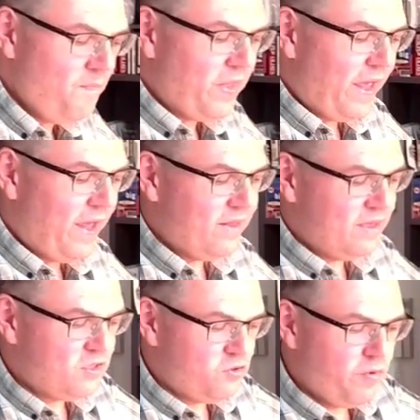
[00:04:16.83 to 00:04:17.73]
And
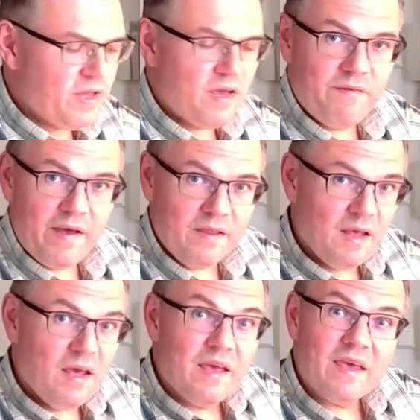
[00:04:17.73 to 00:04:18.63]
this trigger event
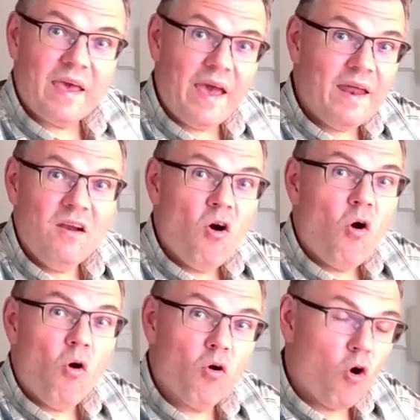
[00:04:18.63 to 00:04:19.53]
can
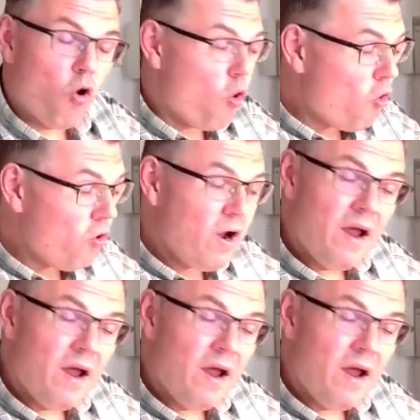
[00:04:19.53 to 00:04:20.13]
occur